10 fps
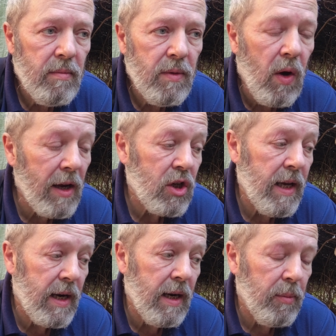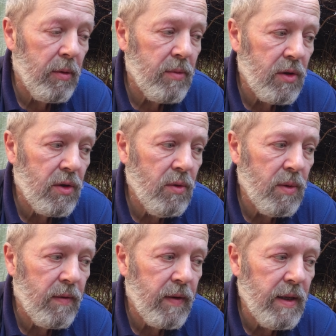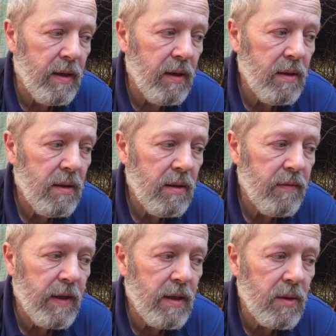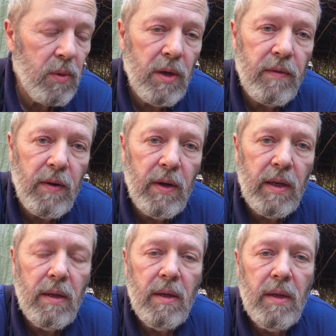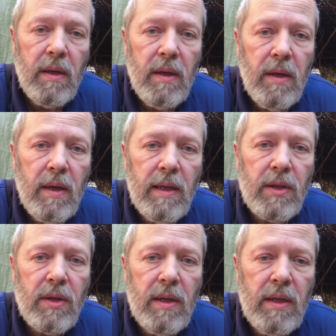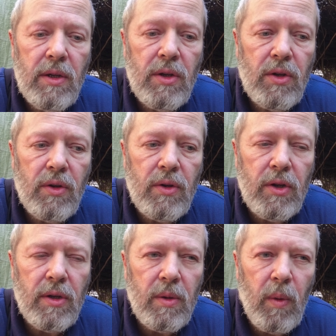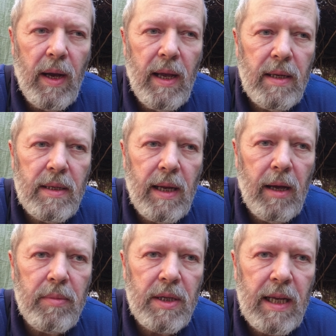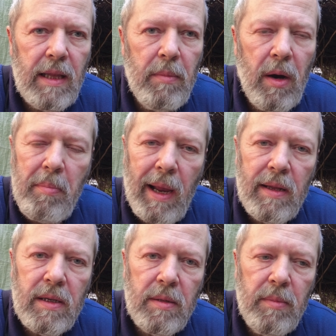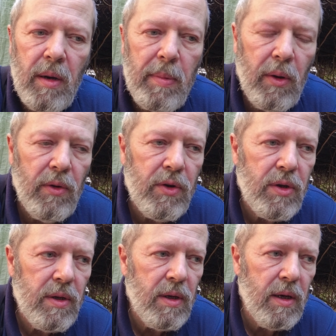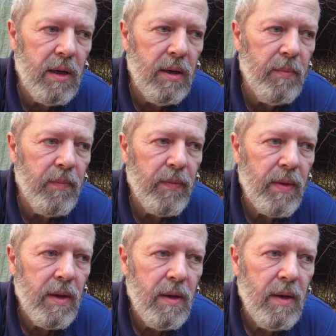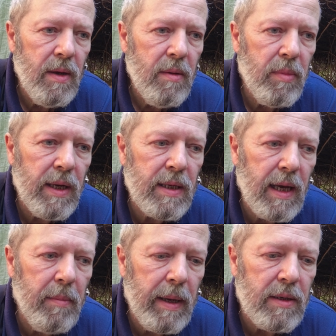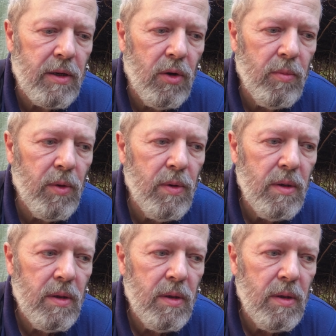Not actually had any problems at all with the feeder. Feeder's worked fine. It's just the way it's upset my balance in my pond. But it's getting back to normal.